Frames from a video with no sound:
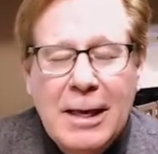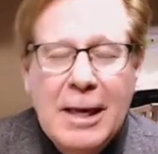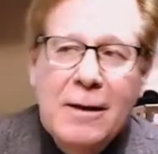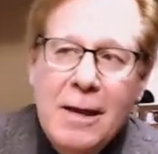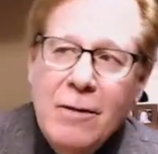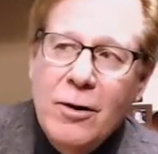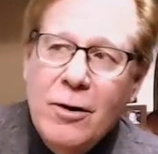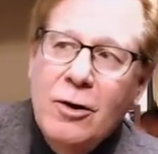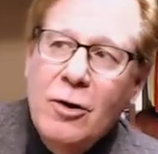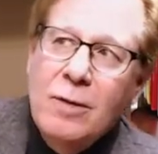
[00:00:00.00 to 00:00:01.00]
And there
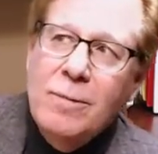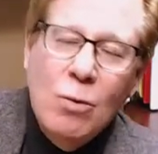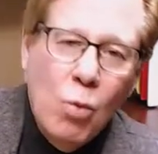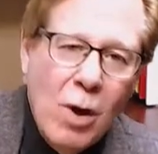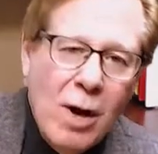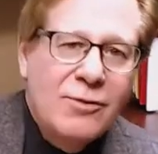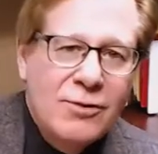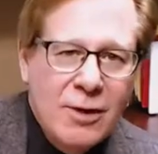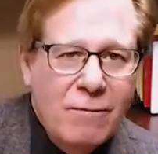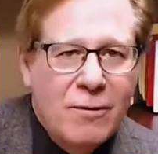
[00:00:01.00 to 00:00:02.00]
can only be one
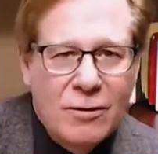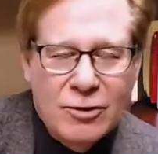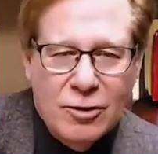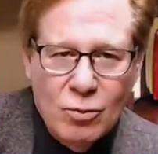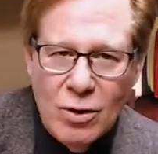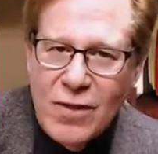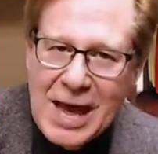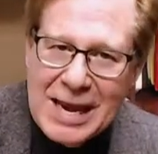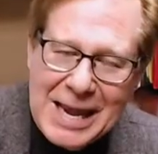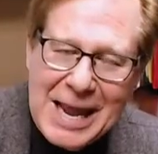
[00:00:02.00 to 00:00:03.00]
subdivision with
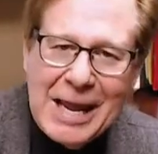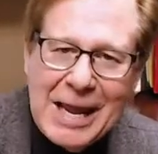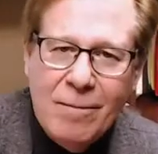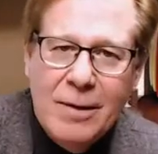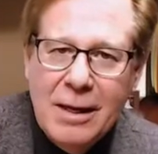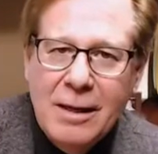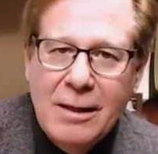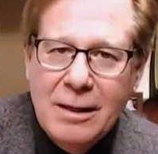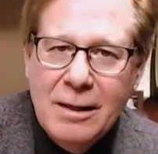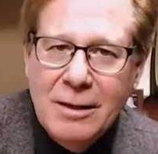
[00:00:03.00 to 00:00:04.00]
that name in the
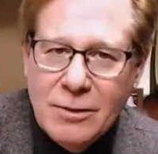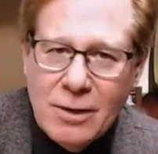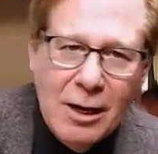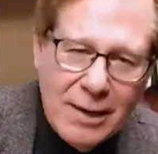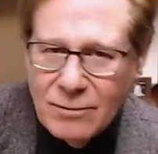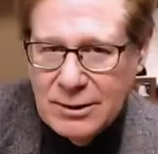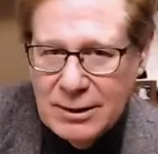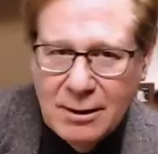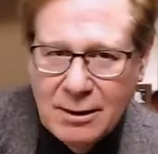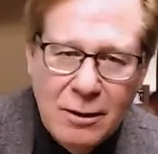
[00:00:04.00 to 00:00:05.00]
entire
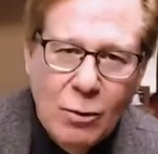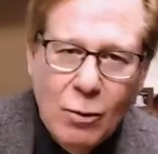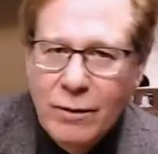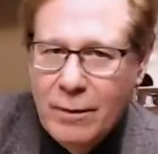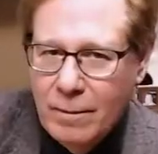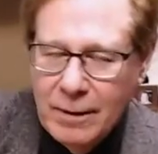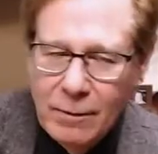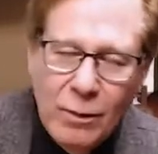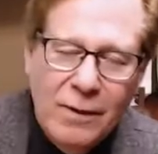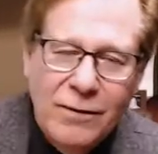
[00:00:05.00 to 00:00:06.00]
county, you know, where
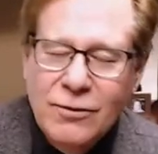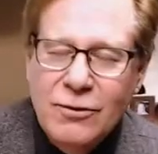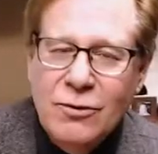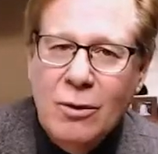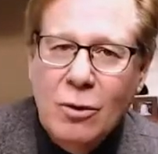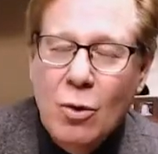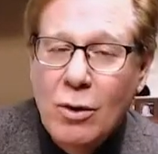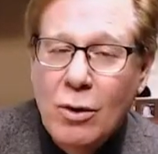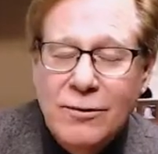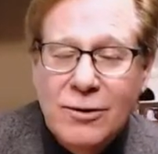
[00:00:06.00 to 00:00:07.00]
this is
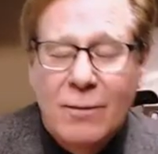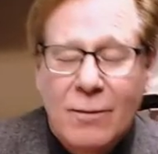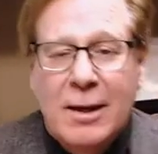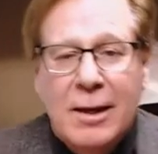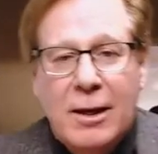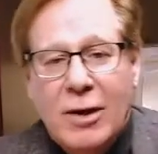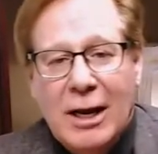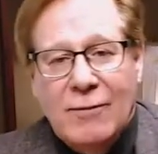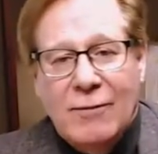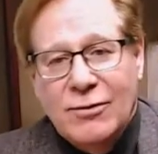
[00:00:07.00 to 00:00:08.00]
recorded. So you could
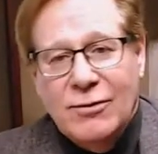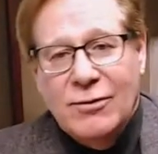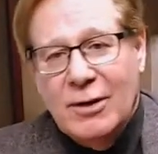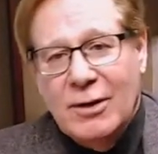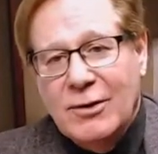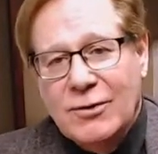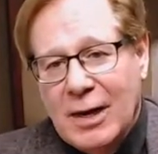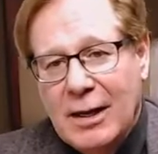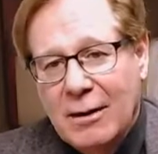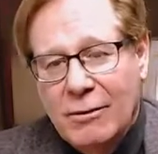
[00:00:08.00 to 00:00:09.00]
have Sunnyside
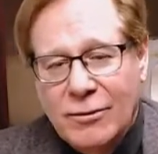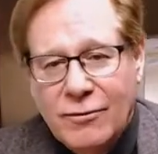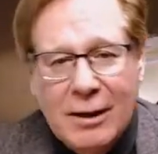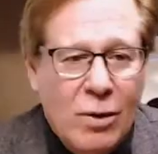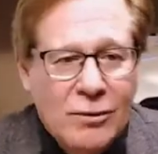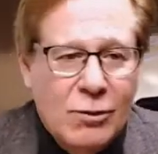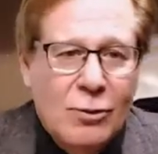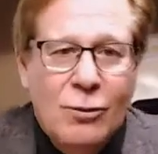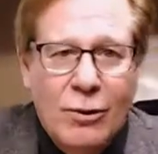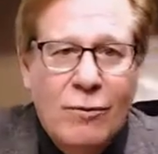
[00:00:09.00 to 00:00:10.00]
Acres filing
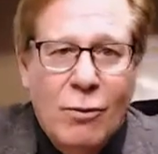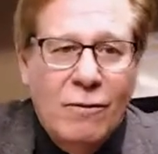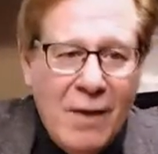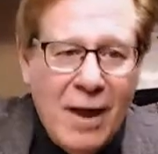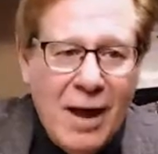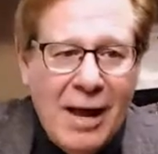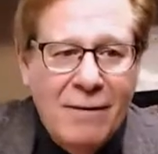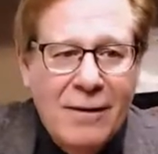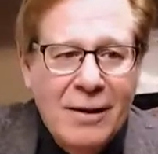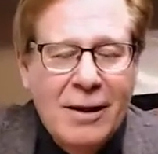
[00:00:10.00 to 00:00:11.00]
1, 2, 3, 4,
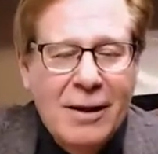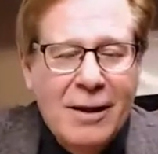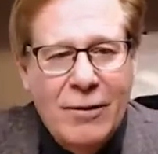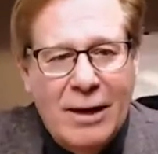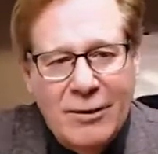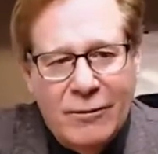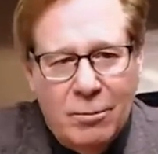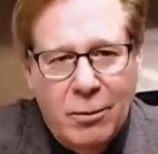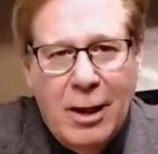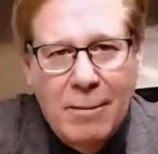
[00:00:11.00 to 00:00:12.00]
5 if you had
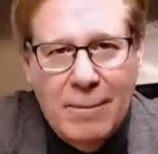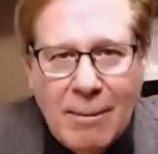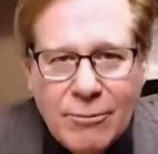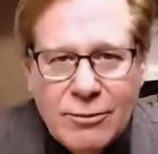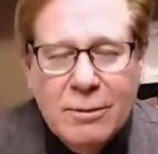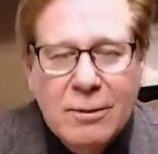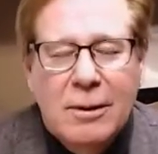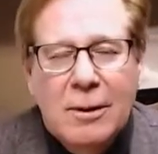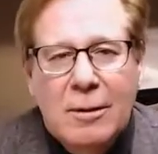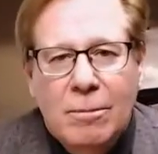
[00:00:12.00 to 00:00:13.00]
different plot
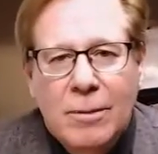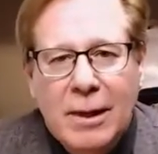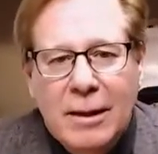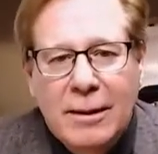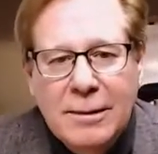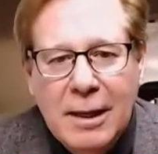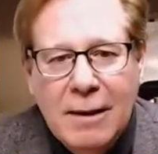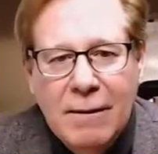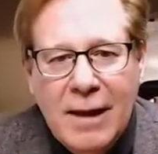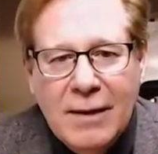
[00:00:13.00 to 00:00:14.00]
maps. But
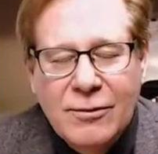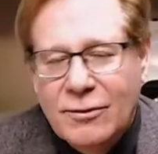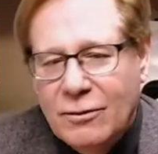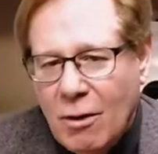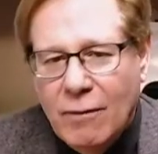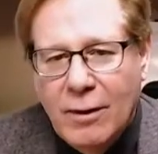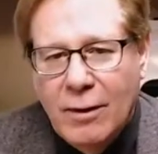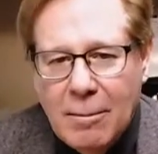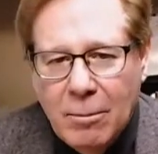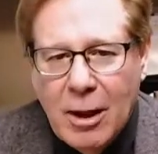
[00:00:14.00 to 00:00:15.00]
that's called
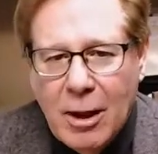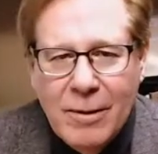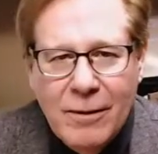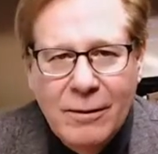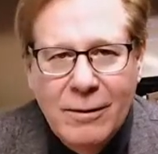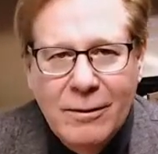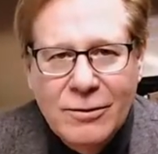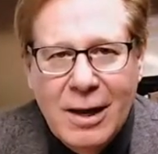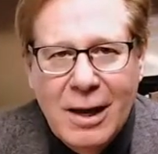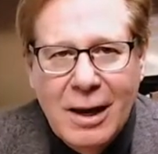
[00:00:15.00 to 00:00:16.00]
the lot and block method, and
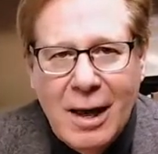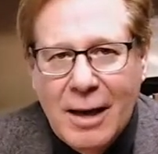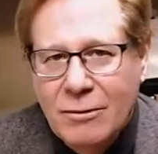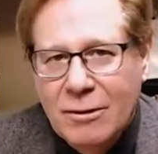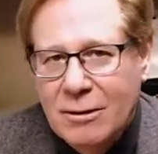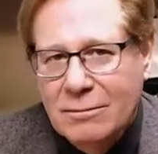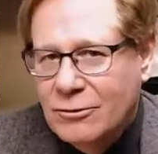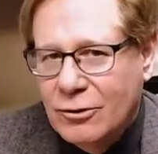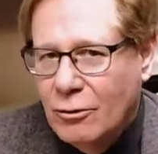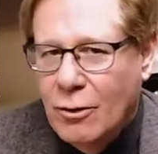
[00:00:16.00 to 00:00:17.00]
there's not a lot you can
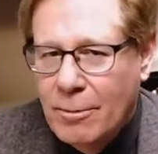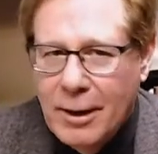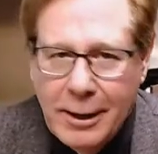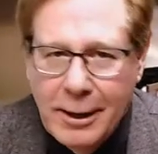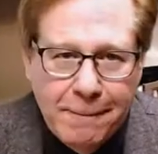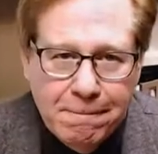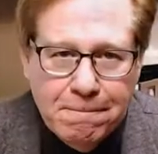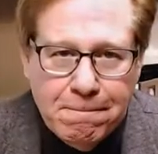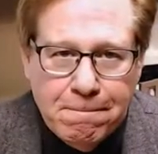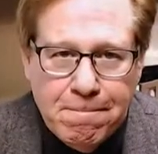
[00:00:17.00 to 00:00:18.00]
screw up on that.
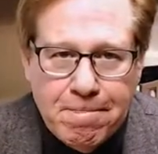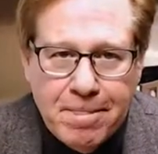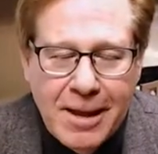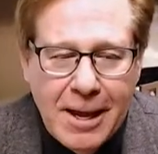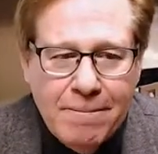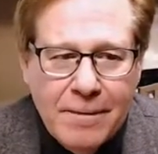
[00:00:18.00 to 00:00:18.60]
Okay?